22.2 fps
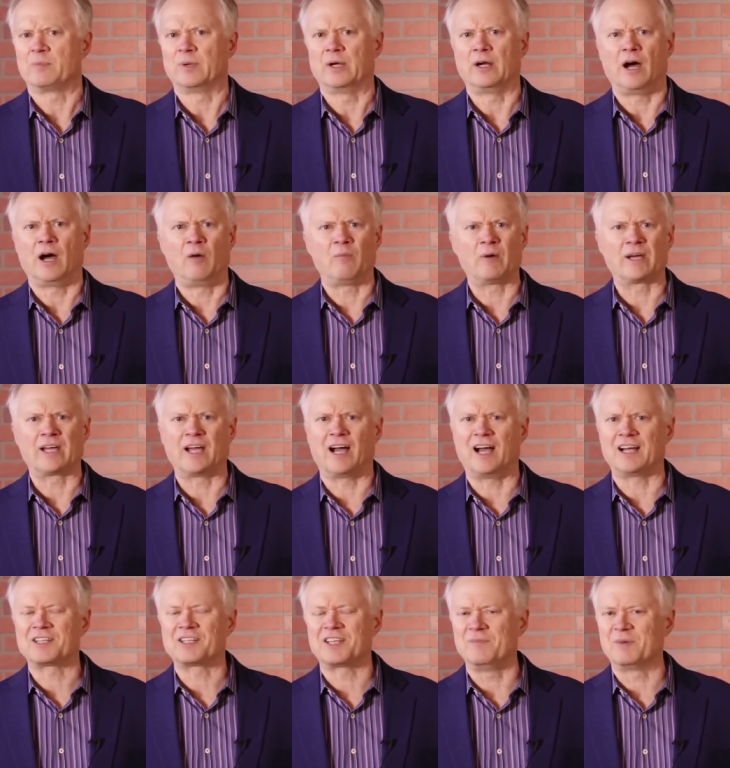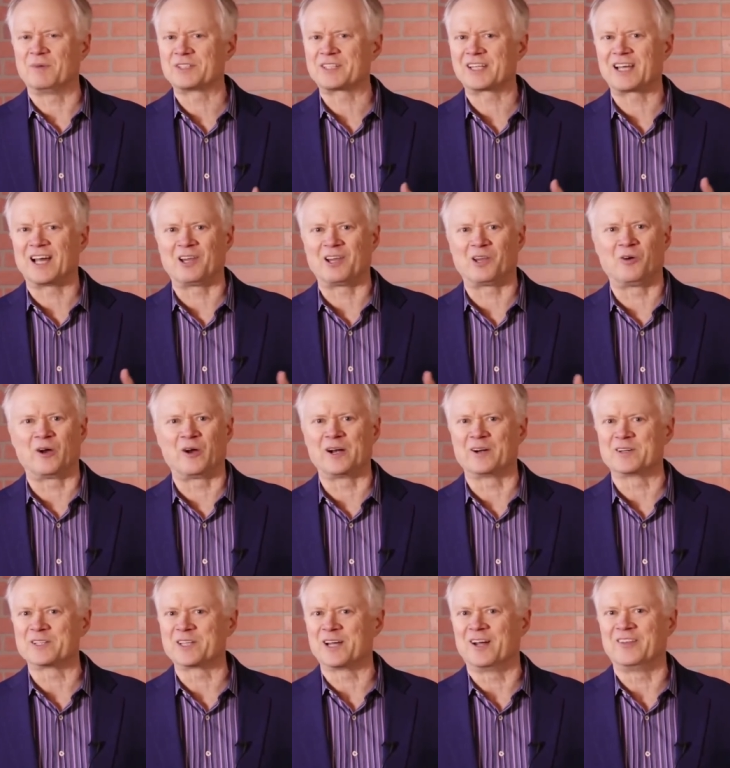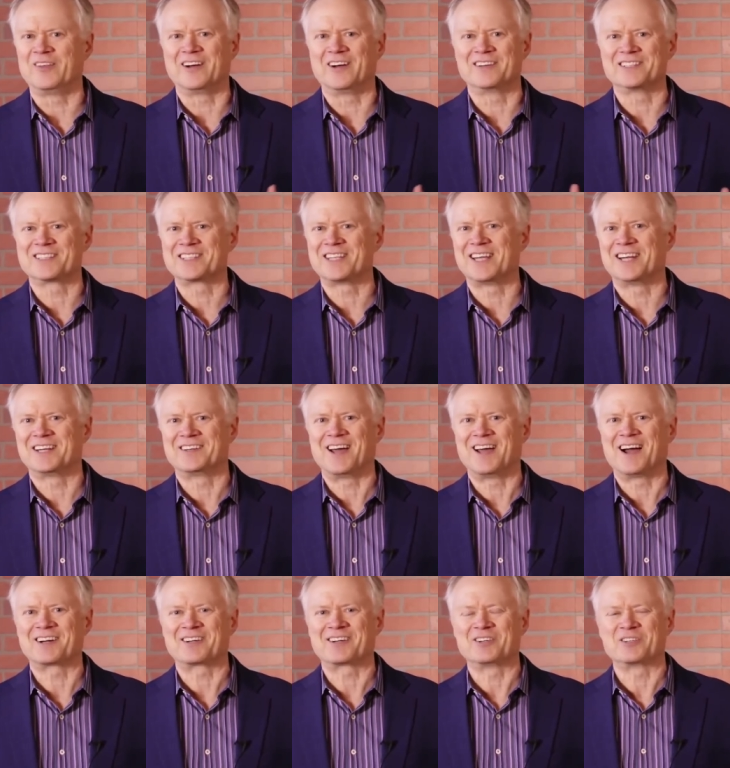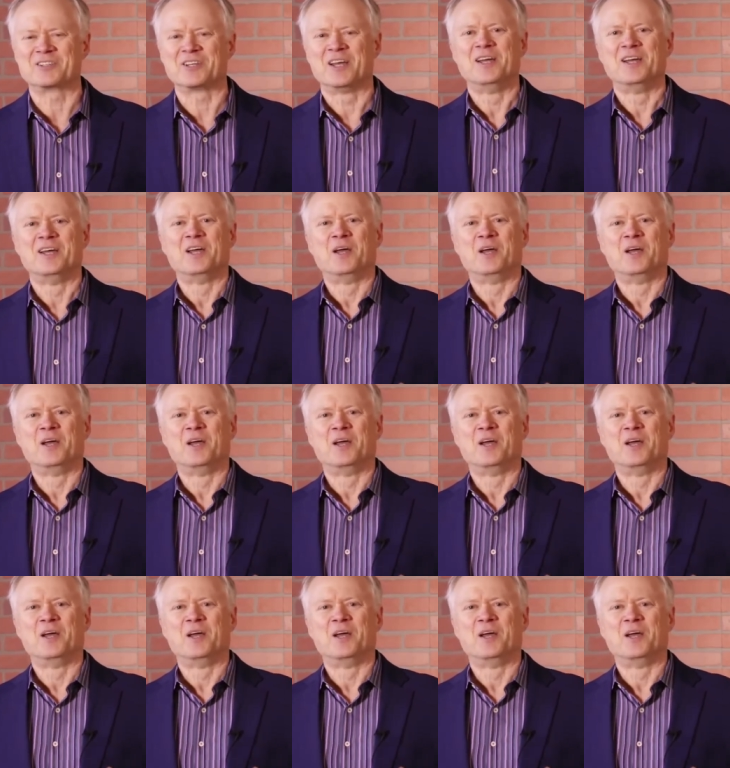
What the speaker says: but oh my gosh, they must have got lawyers on there instead of doctors,